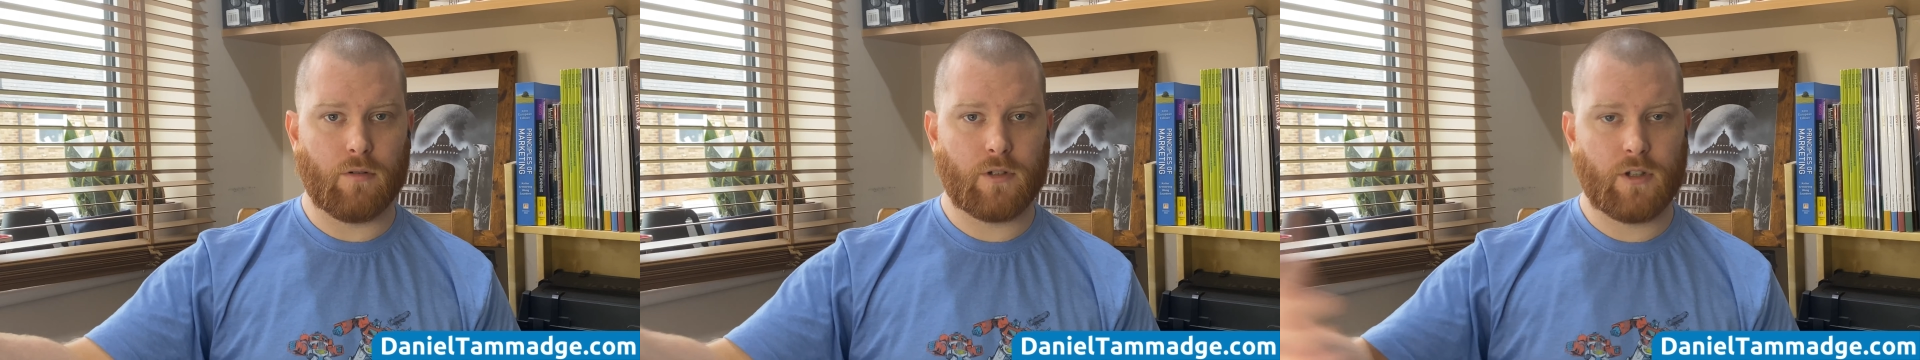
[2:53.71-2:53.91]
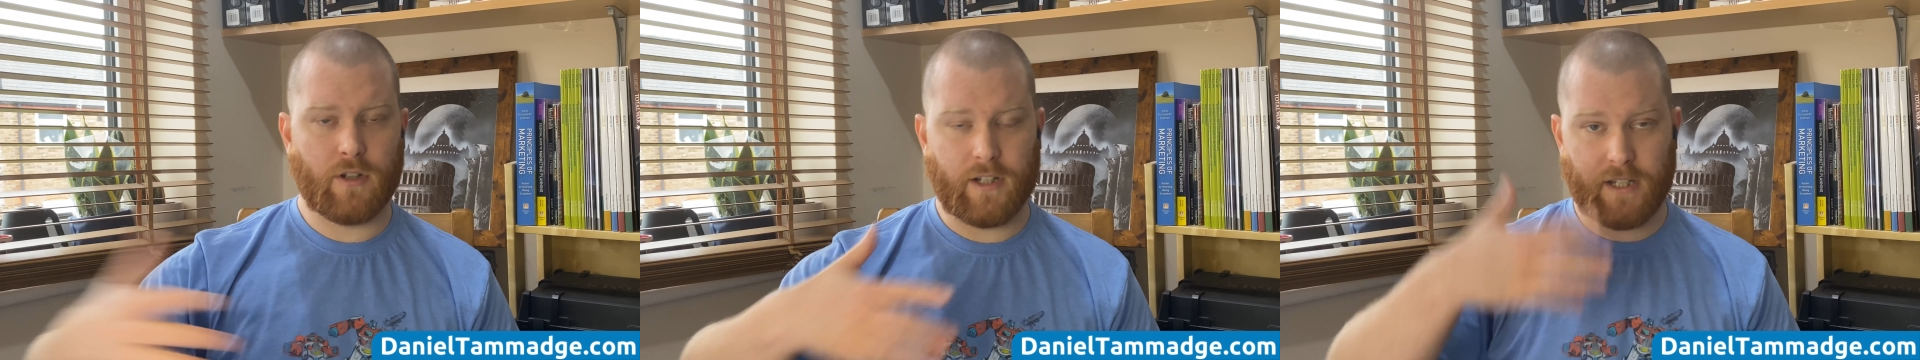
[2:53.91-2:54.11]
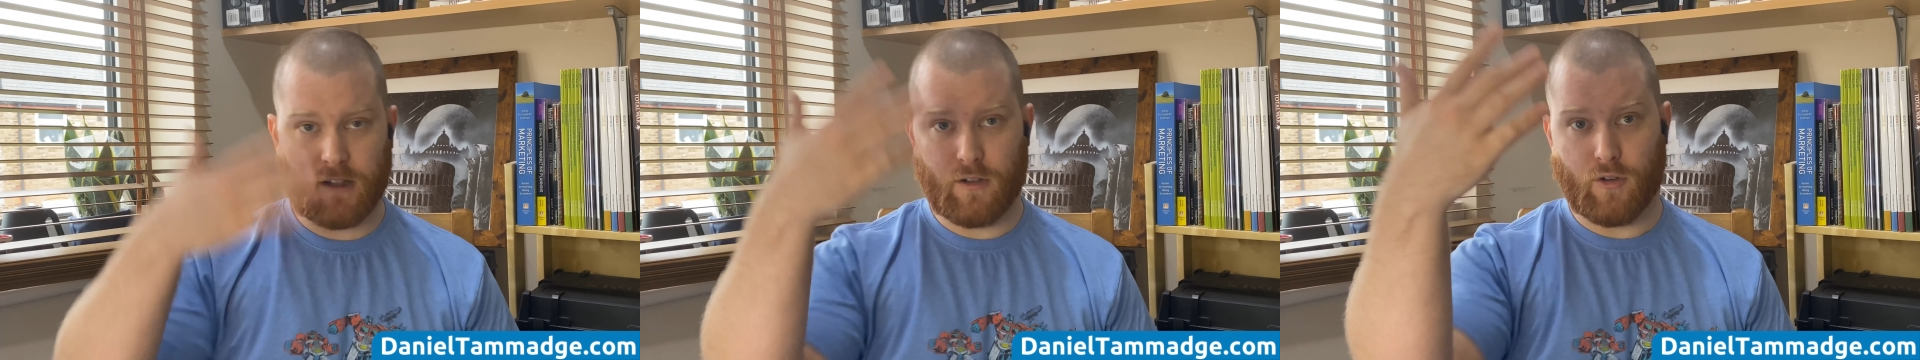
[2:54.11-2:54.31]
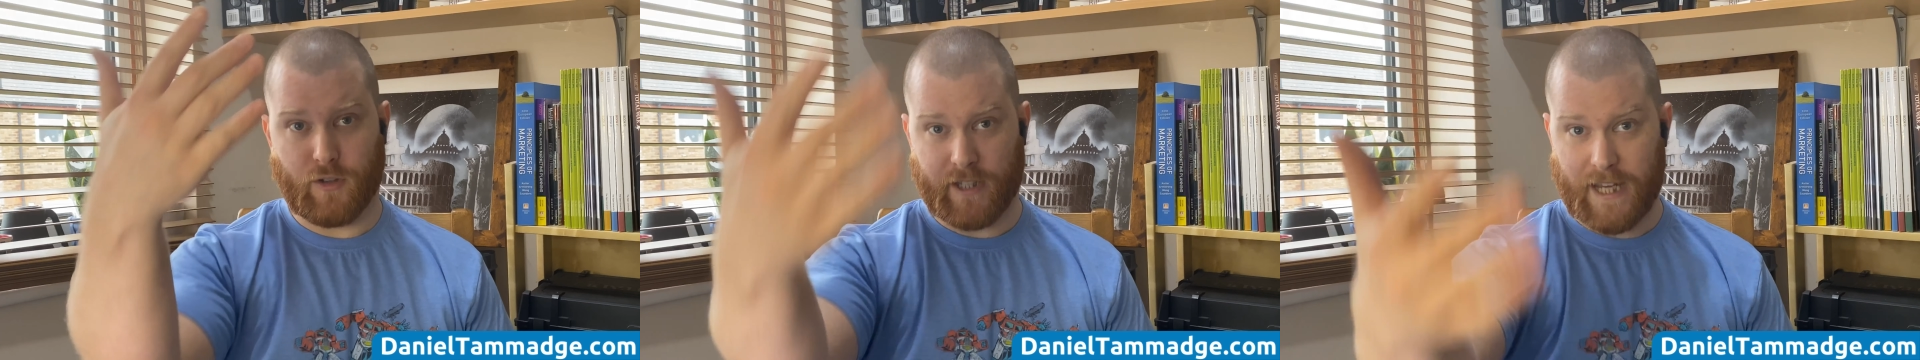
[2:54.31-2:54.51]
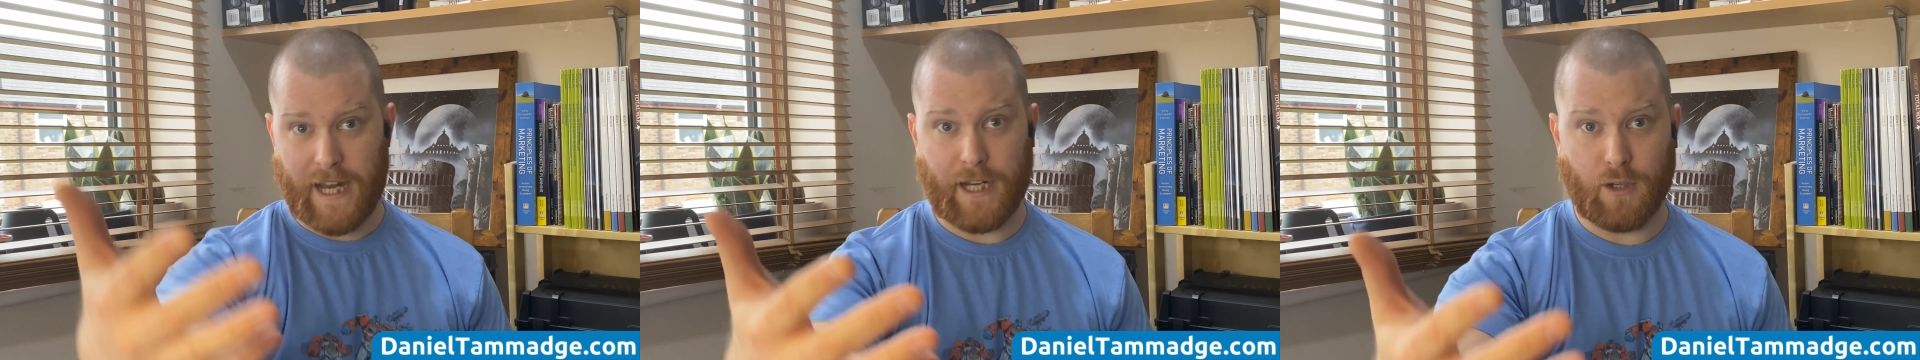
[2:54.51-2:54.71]
to the
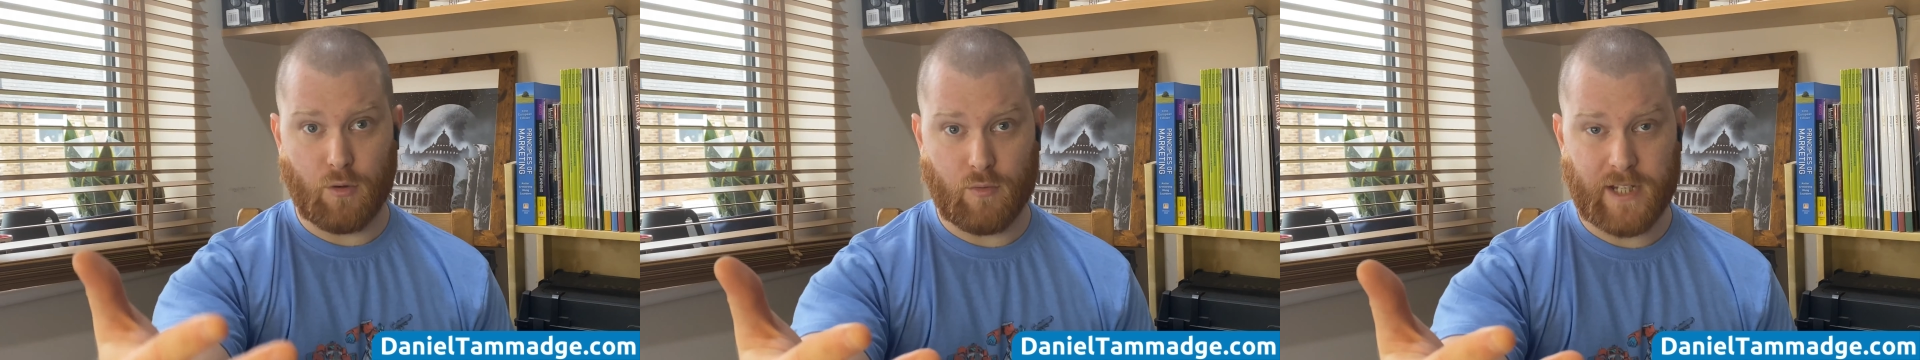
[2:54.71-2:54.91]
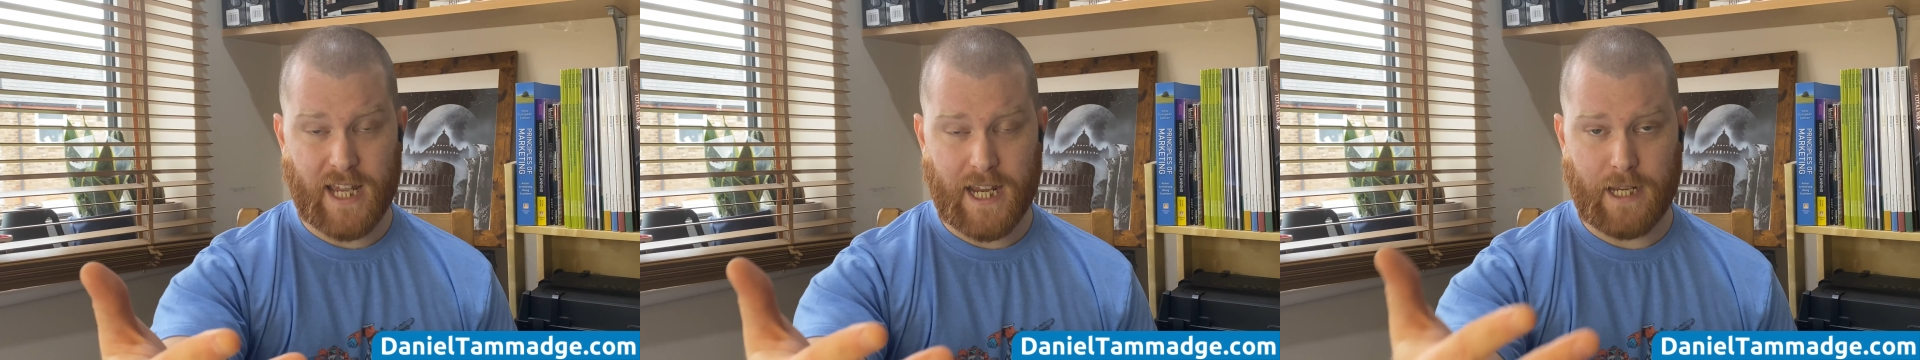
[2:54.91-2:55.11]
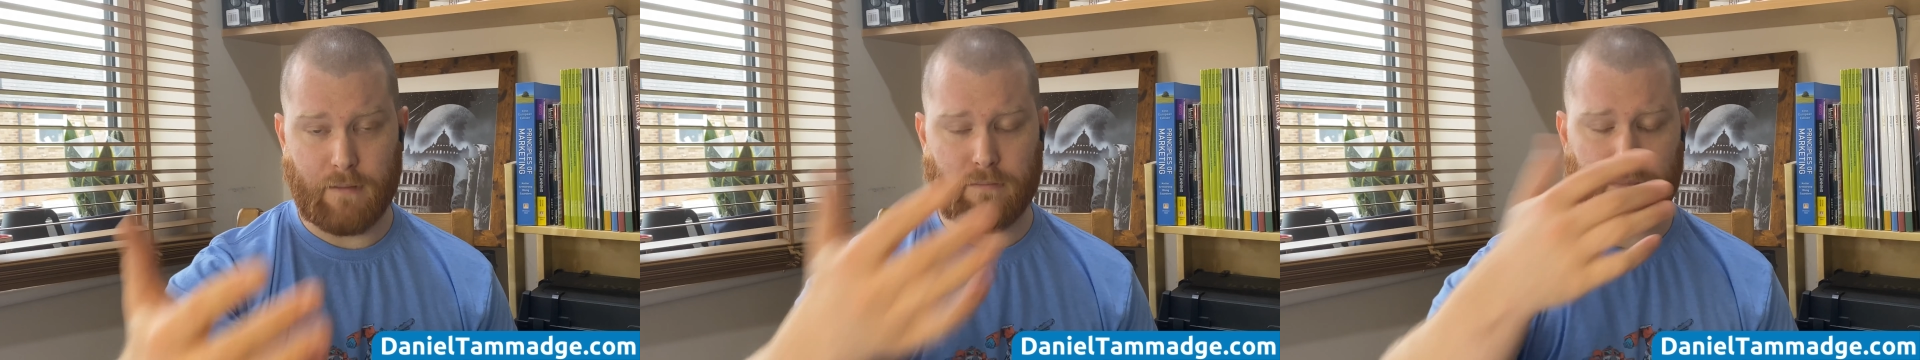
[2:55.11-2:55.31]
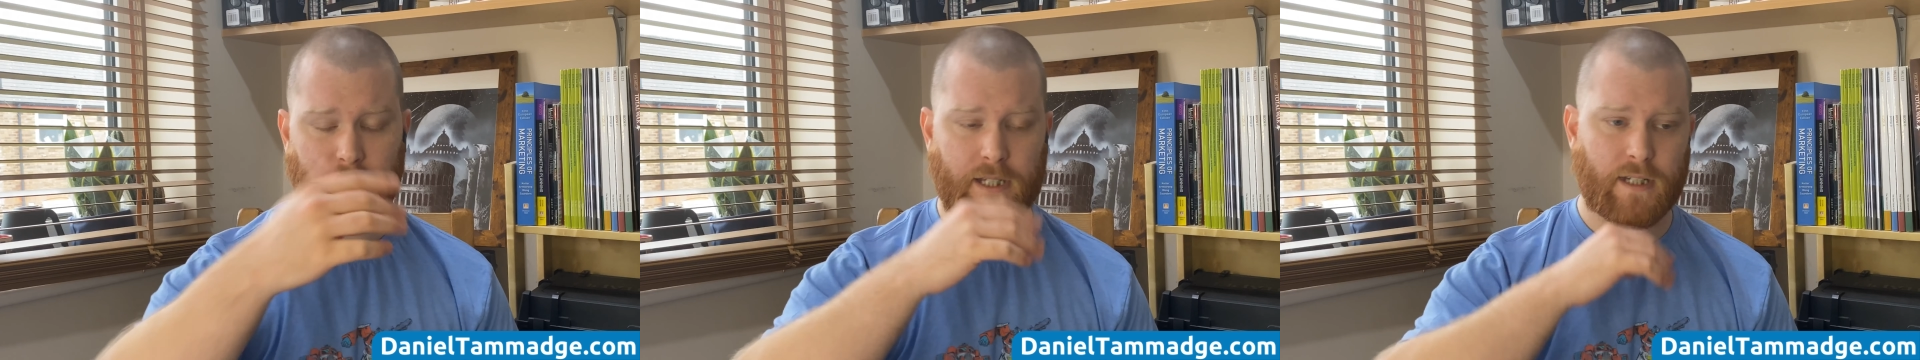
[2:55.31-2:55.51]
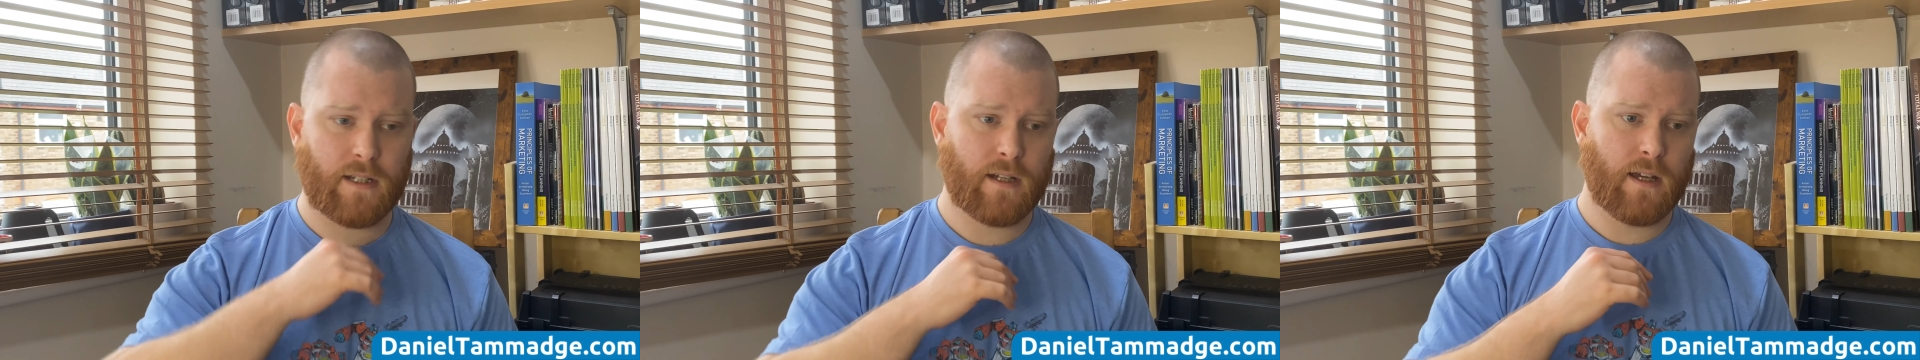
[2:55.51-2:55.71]
non-technical
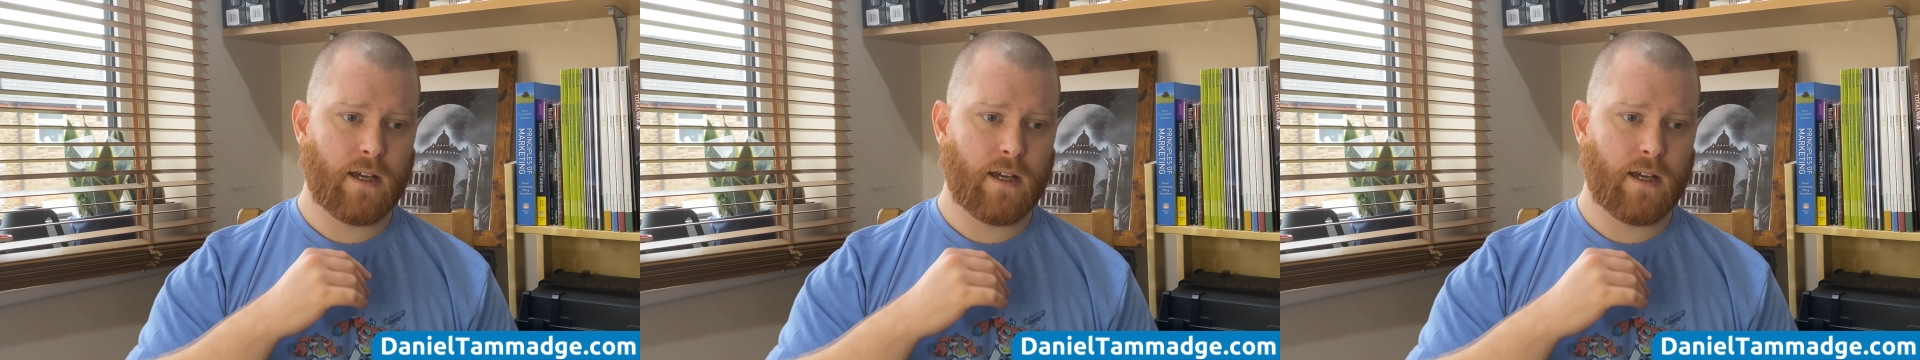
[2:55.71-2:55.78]
teams.